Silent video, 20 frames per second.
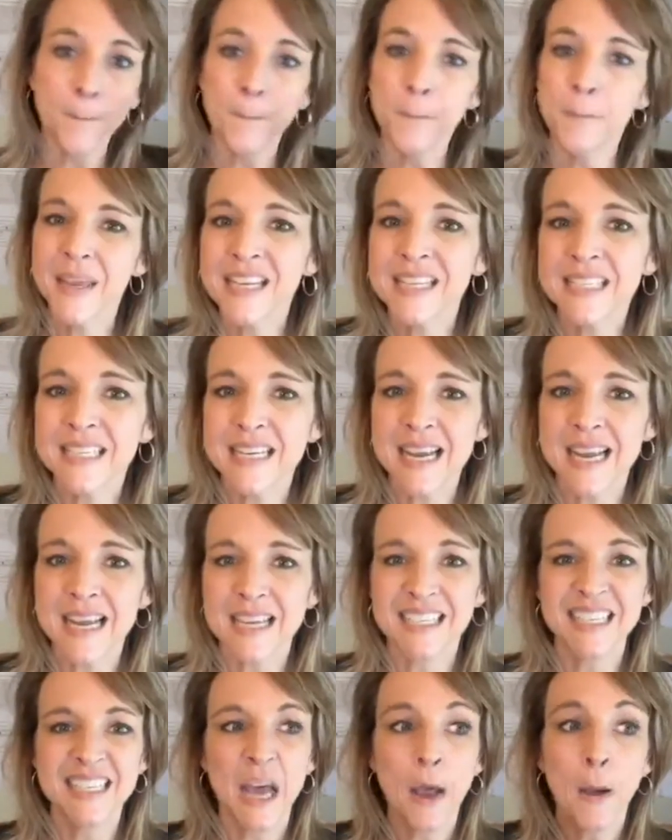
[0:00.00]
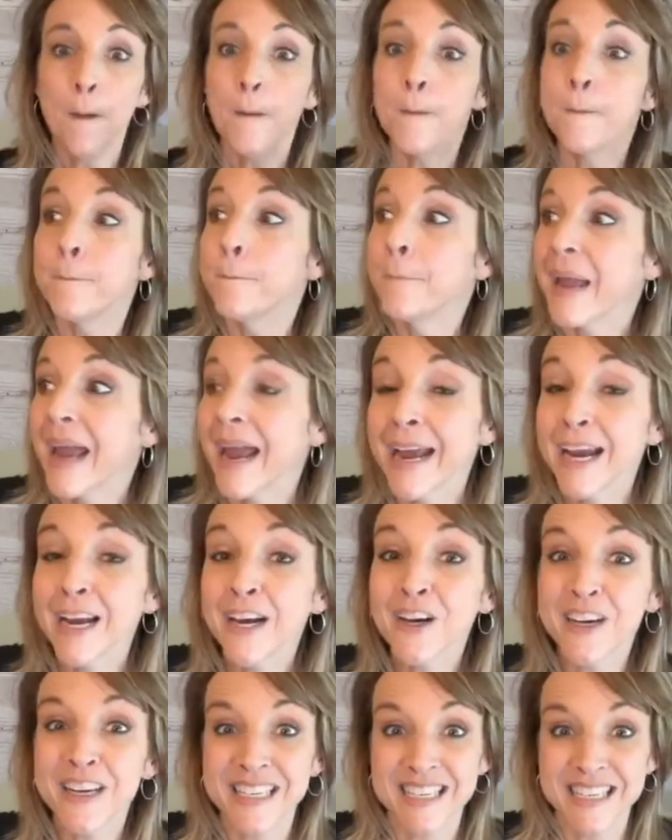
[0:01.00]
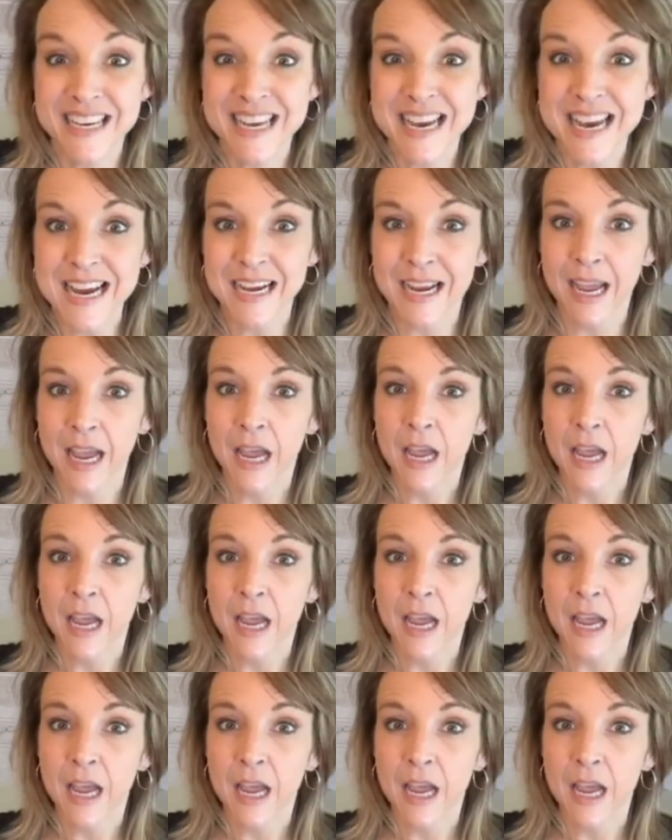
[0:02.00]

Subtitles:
business, parenting.